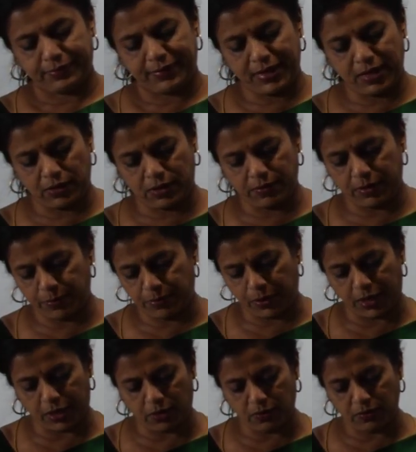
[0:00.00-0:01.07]
They are given
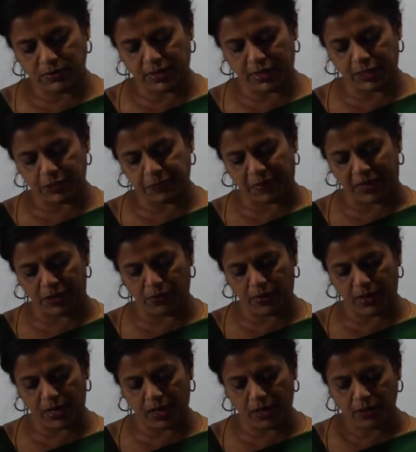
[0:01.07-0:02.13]
potato. Second
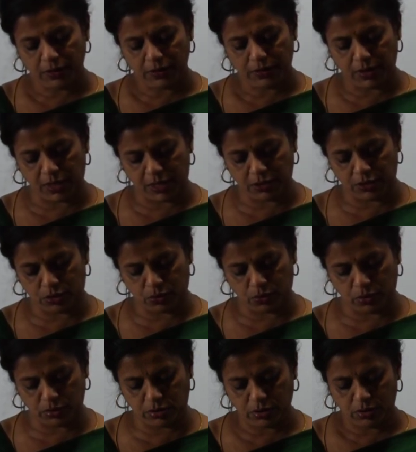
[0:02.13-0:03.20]
Spirogyra. Third is
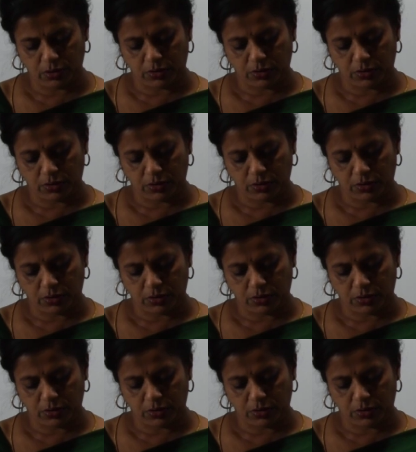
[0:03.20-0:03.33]
rose.